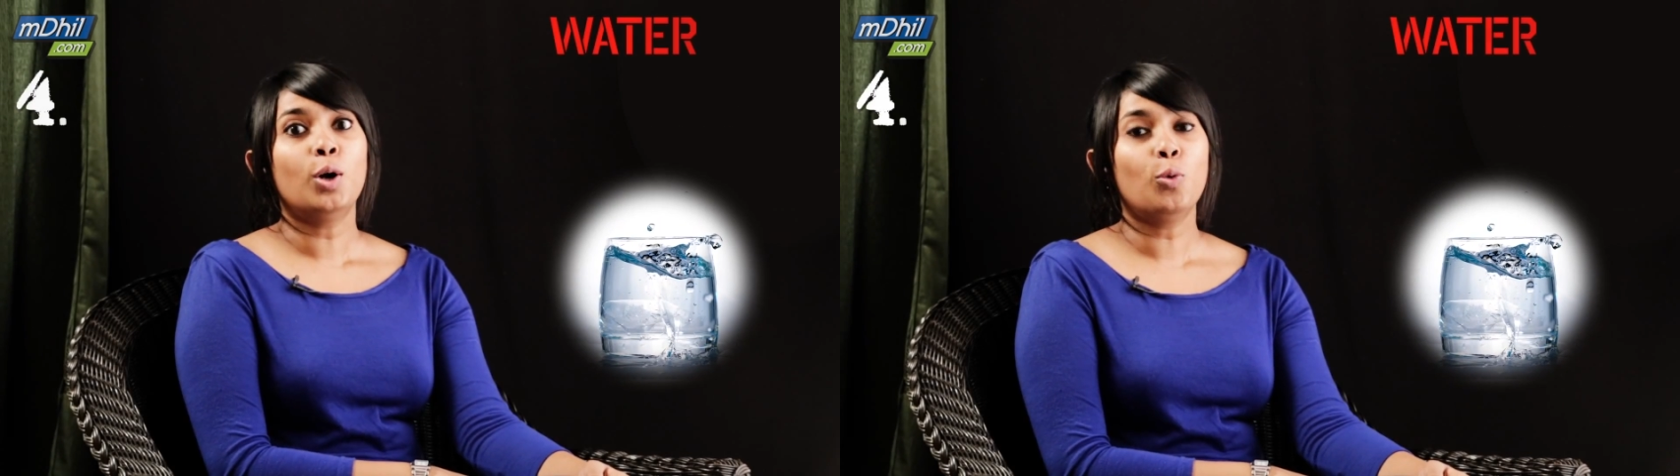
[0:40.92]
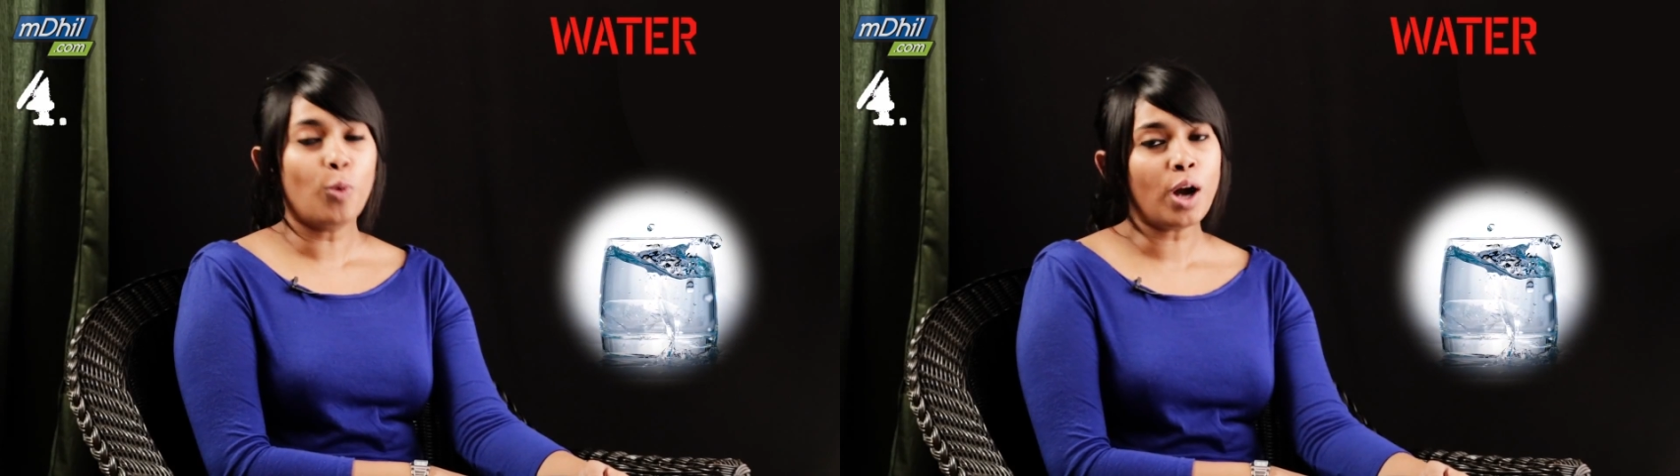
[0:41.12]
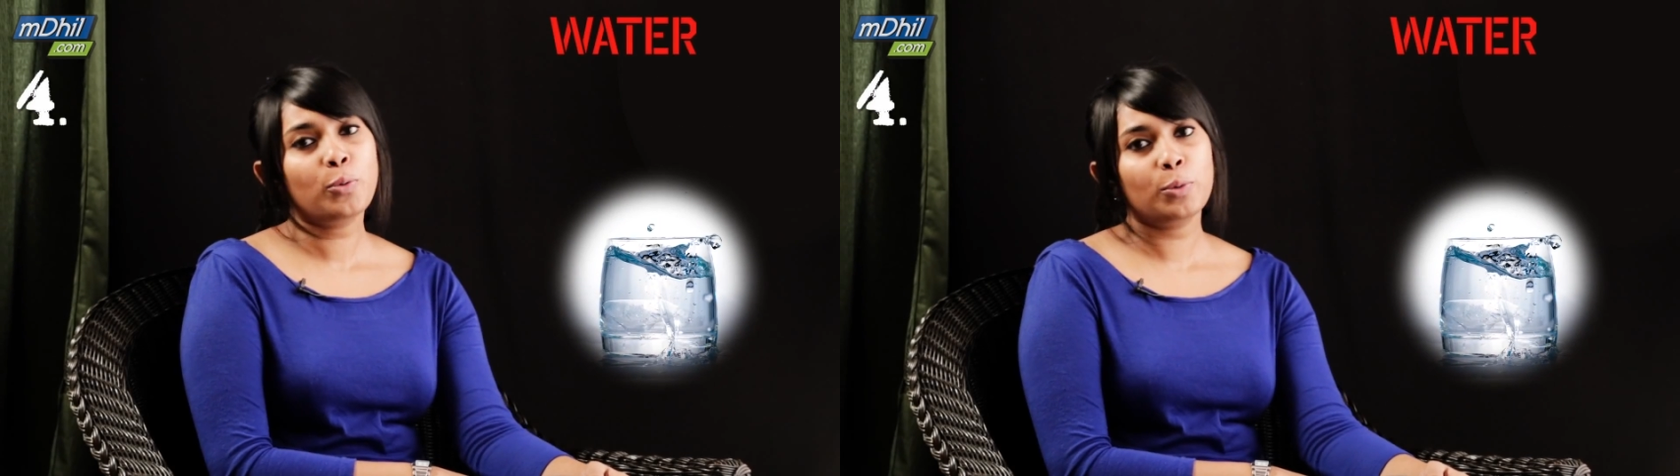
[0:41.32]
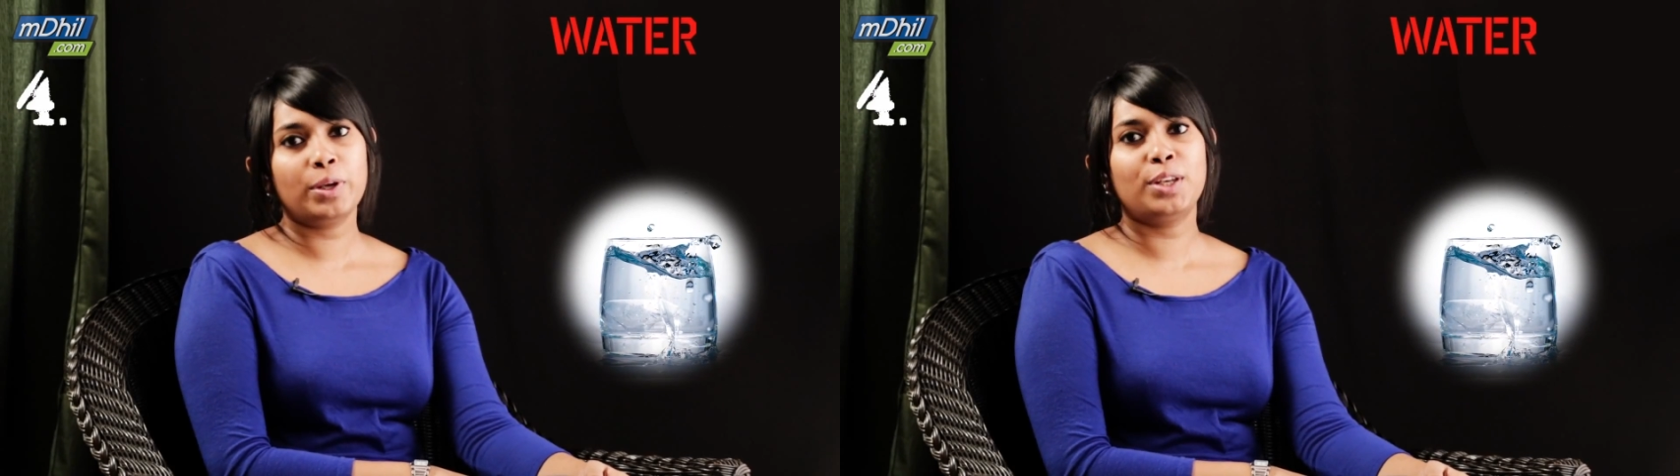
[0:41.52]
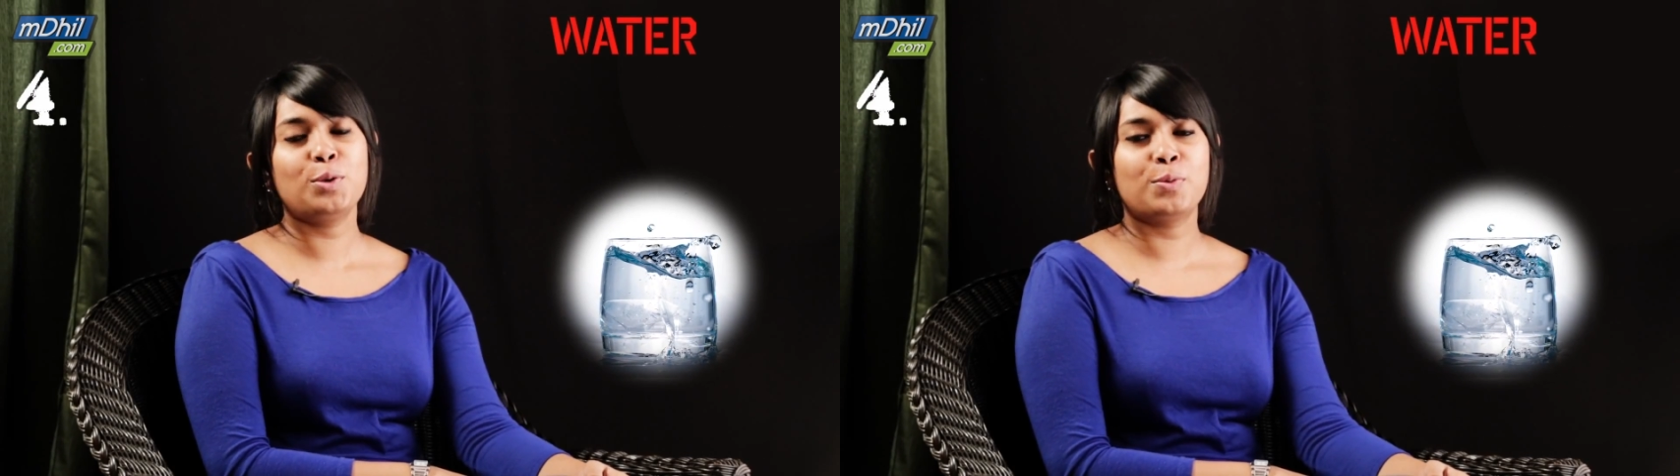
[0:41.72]
What would
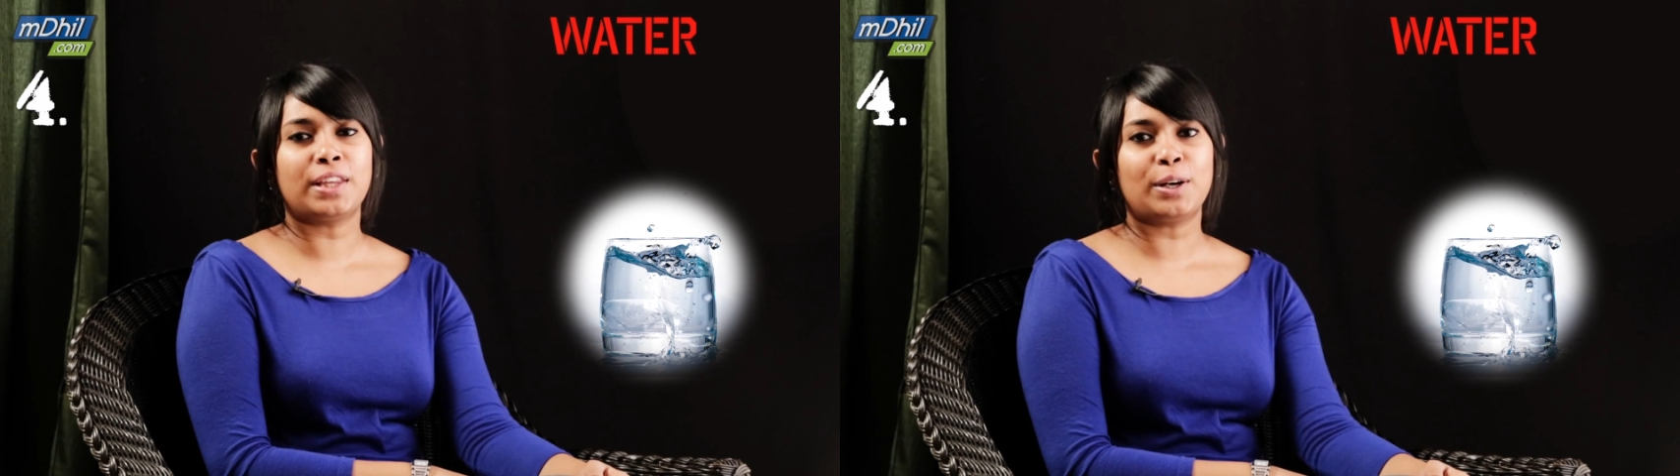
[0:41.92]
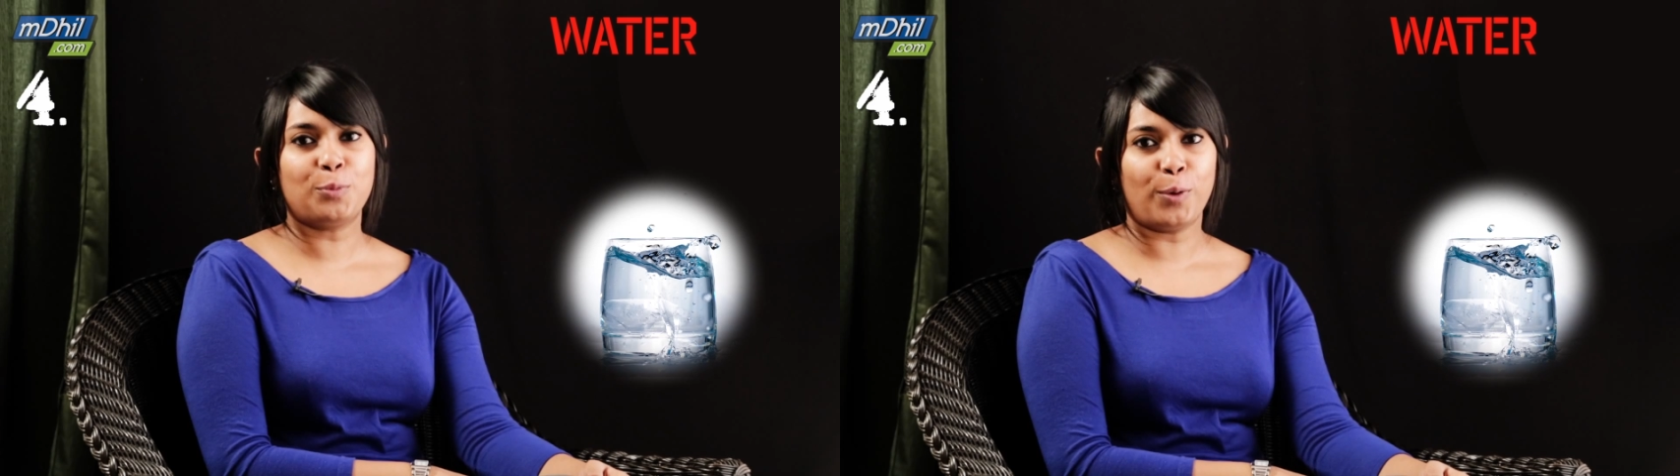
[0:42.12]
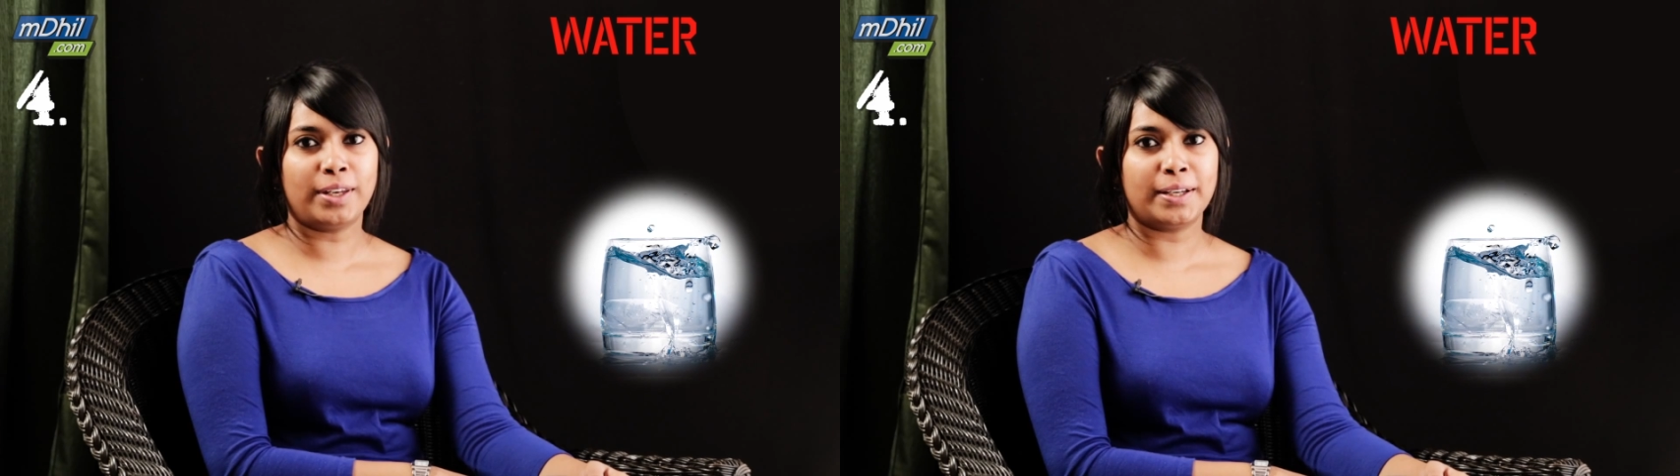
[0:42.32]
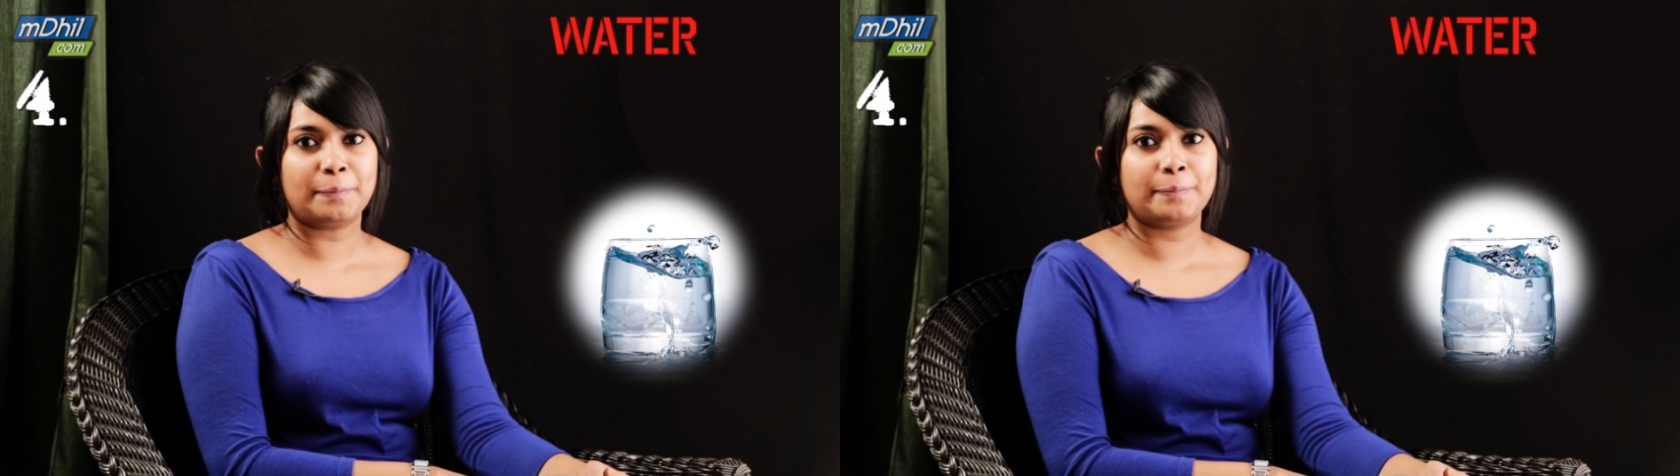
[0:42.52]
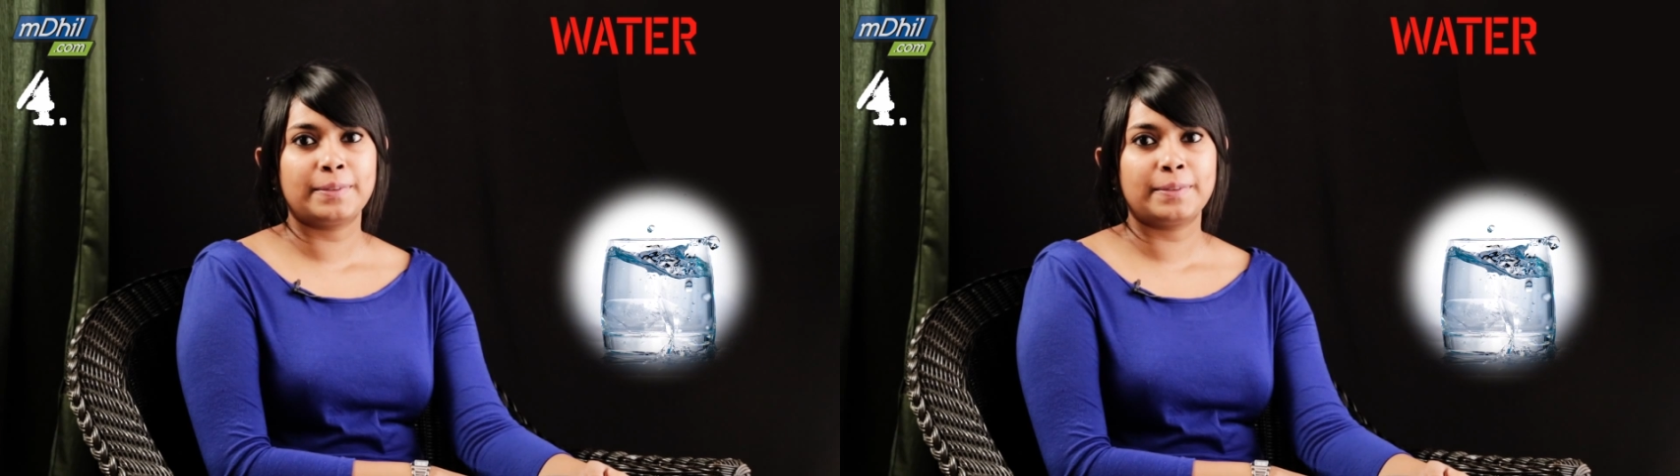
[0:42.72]
we do without water?